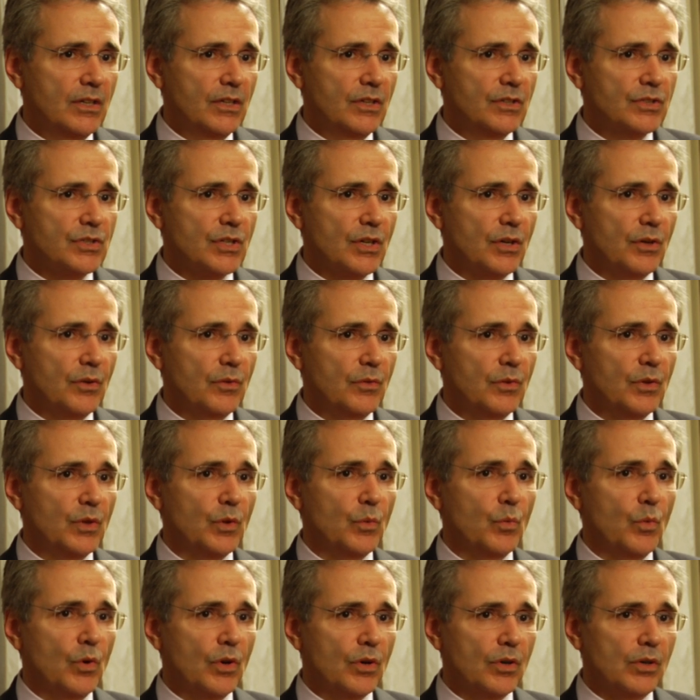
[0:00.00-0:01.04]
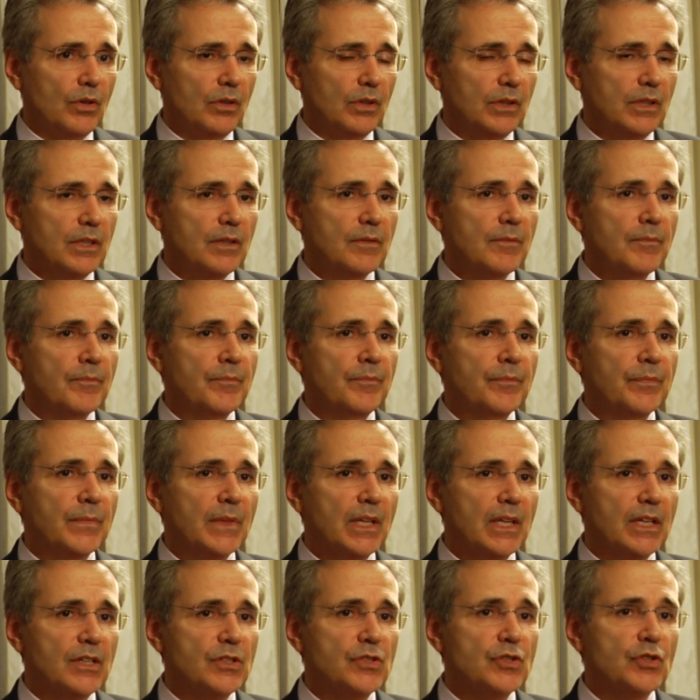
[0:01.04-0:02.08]
So the world
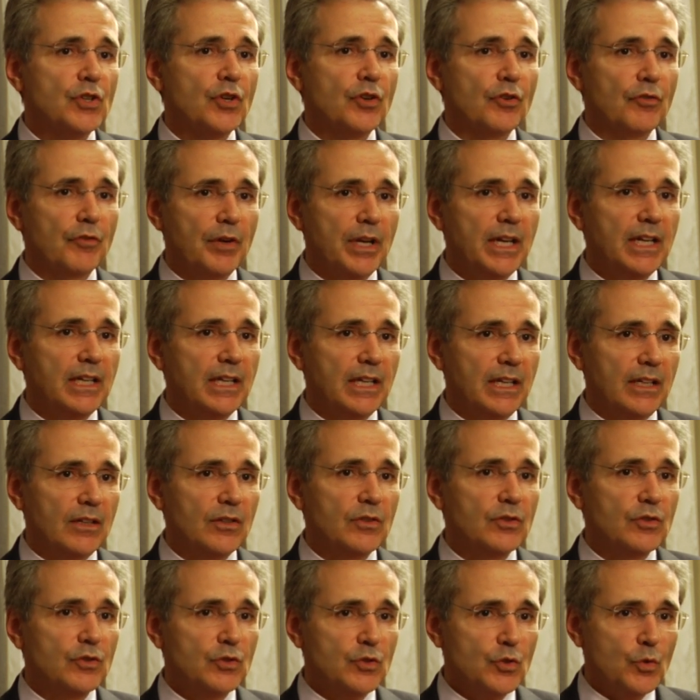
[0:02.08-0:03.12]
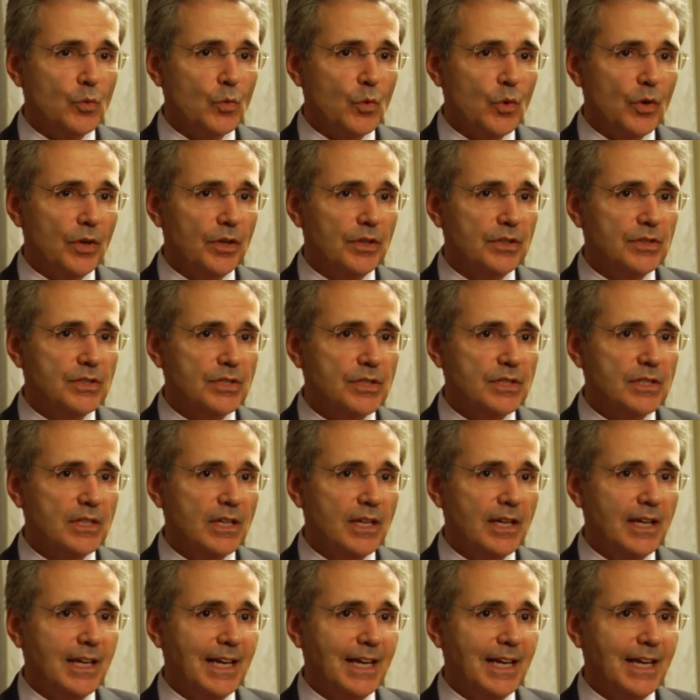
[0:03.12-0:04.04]
is careening towards